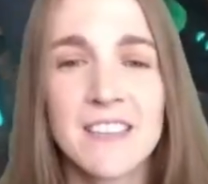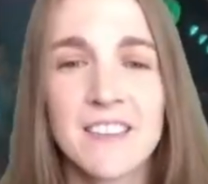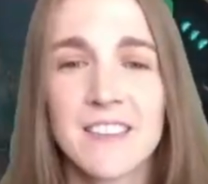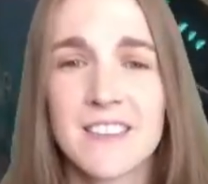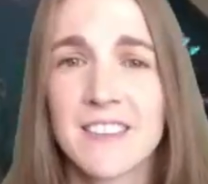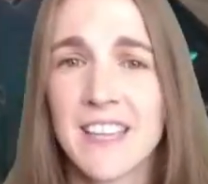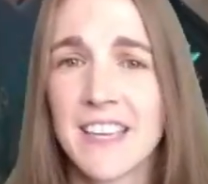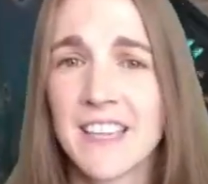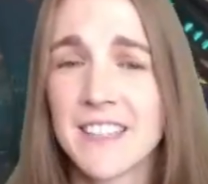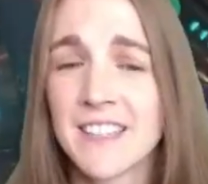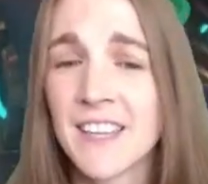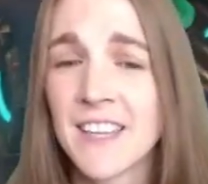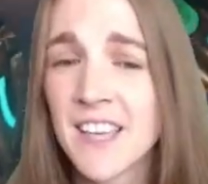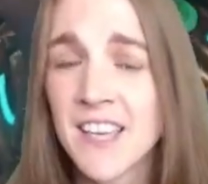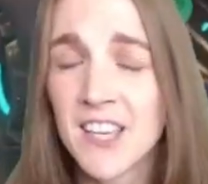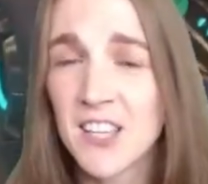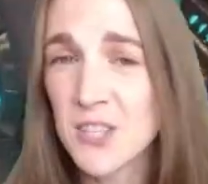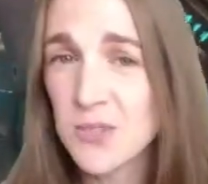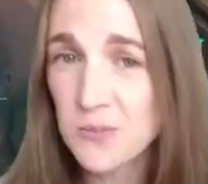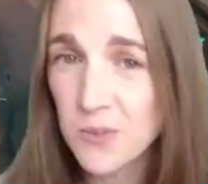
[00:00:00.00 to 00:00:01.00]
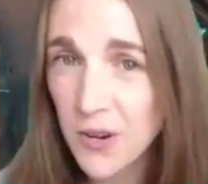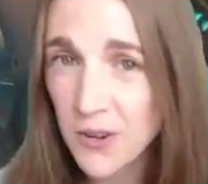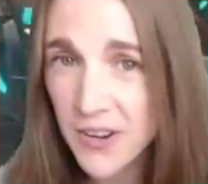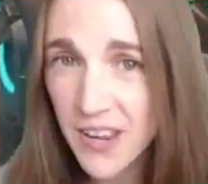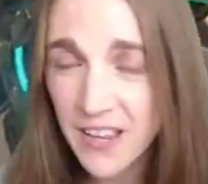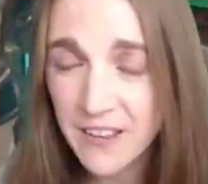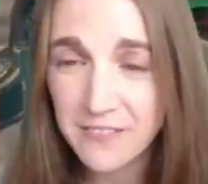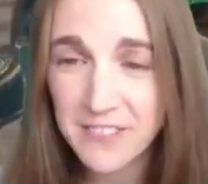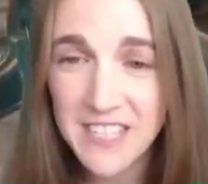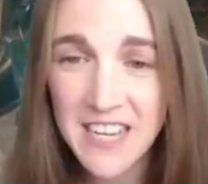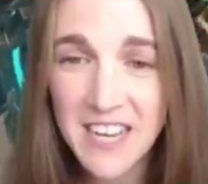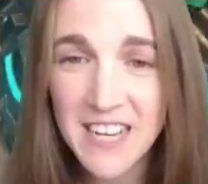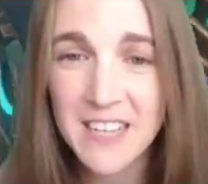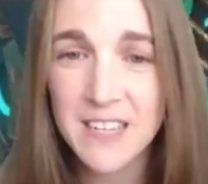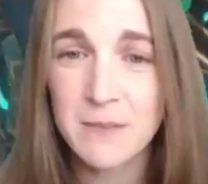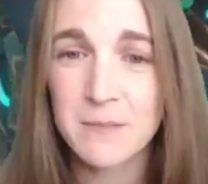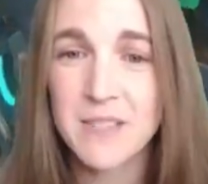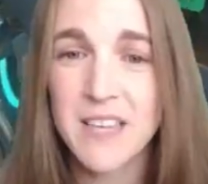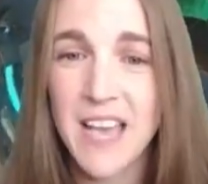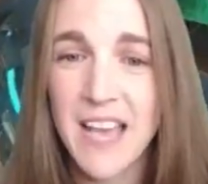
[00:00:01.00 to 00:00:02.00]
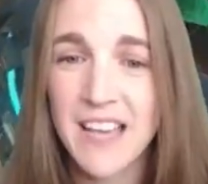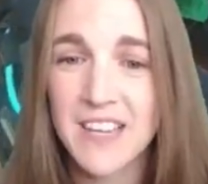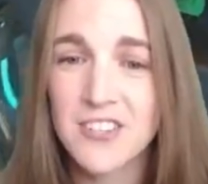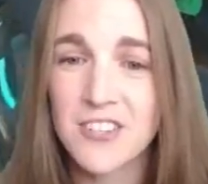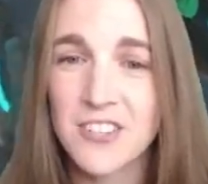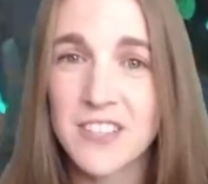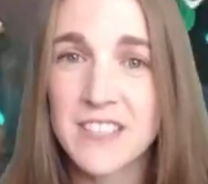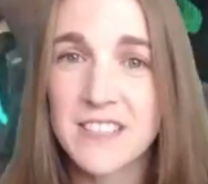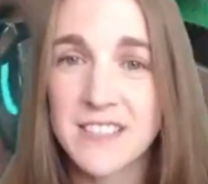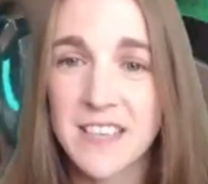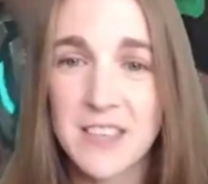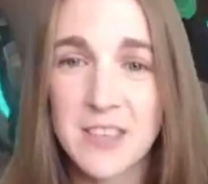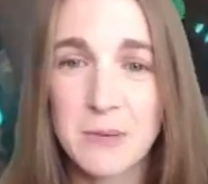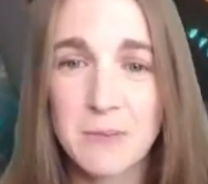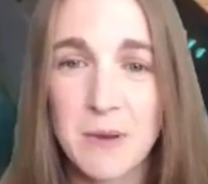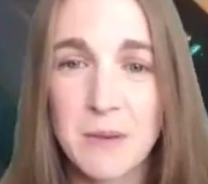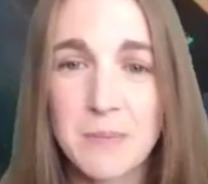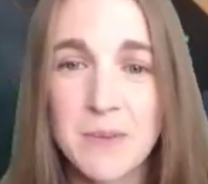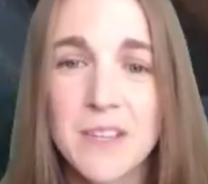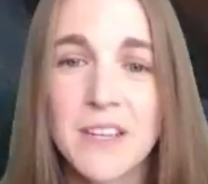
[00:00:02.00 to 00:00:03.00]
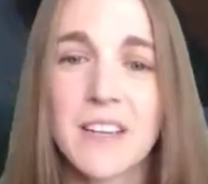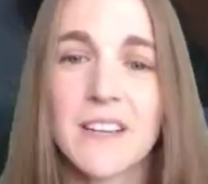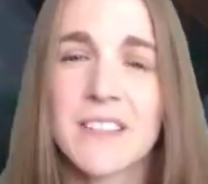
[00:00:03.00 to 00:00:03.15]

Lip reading: then you won't have time to actually set them up here.